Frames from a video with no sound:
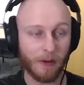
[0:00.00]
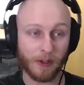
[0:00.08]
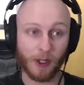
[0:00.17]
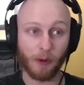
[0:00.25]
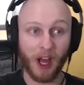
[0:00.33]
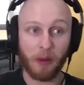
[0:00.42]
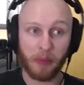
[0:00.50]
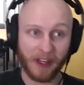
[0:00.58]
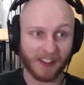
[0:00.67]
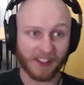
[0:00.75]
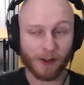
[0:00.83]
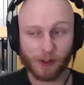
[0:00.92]
not paying
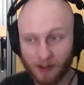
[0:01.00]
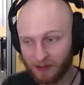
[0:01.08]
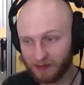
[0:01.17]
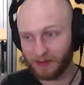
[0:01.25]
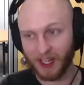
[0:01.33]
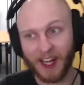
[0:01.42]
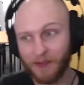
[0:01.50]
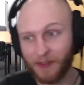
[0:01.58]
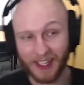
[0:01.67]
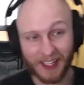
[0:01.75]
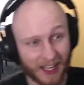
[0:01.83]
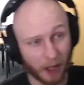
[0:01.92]
attention, not
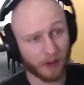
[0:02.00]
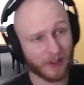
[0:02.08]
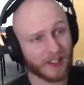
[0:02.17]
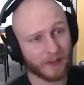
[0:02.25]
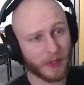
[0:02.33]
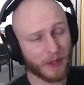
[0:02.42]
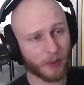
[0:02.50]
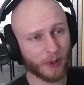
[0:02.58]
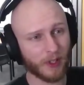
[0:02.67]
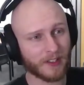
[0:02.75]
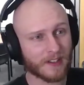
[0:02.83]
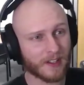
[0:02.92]
having accounting people
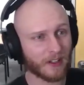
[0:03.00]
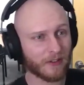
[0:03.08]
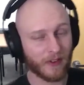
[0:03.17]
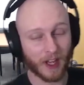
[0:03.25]
on staff